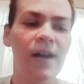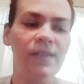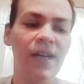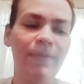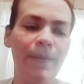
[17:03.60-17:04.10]
A
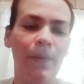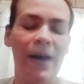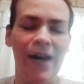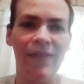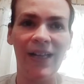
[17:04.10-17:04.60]
lot of people
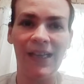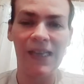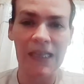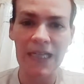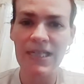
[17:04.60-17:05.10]
have like
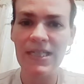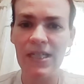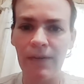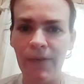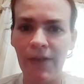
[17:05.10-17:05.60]

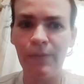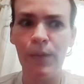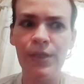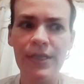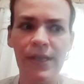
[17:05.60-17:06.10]
lists of
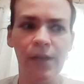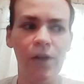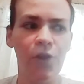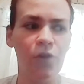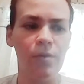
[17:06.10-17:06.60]
numbers, and they'll
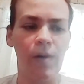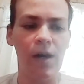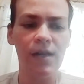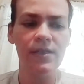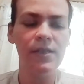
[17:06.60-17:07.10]
go through the
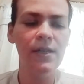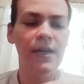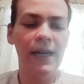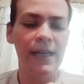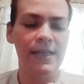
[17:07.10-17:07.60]
box
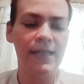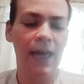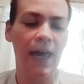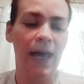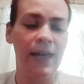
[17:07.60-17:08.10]
and see,
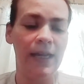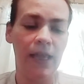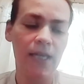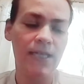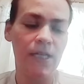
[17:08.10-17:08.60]
hey, I
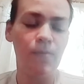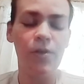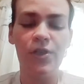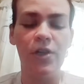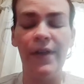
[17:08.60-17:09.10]
need this
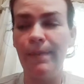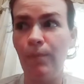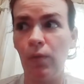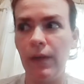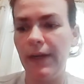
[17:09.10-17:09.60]
number. So they
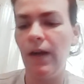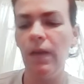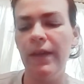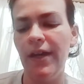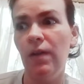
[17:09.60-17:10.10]
pull it
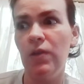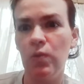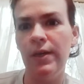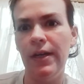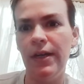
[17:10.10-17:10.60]
out and they know which
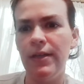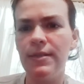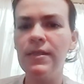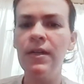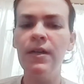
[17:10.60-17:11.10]
one it is.
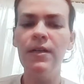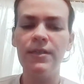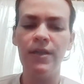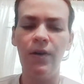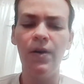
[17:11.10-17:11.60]

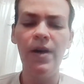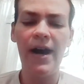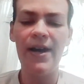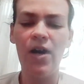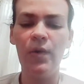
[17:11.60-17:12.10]
So
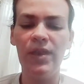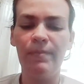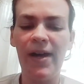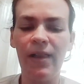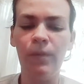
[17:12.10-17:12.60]
I know with
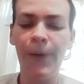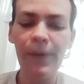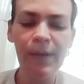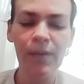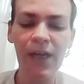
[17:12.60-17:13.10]
My Little
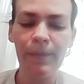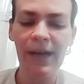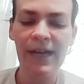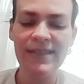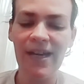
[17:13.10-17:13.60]
Pony blind
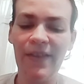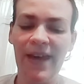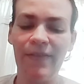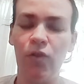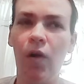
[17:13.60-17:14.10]
bags now, they
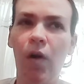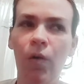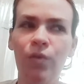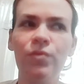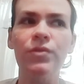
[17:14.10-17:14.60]
have little
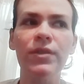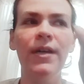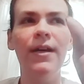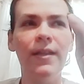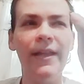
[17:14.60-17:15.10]
holes,
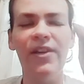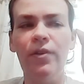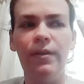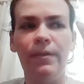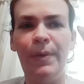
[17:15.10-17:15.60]
like
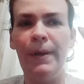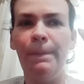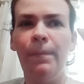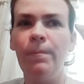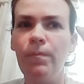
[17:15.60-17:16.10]
you
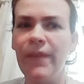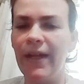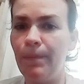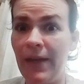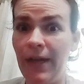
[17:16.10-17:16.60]
pin,
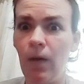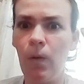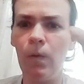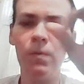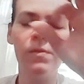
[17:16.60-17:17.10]
like
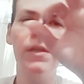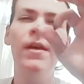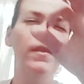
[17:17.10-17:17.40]
pinholes,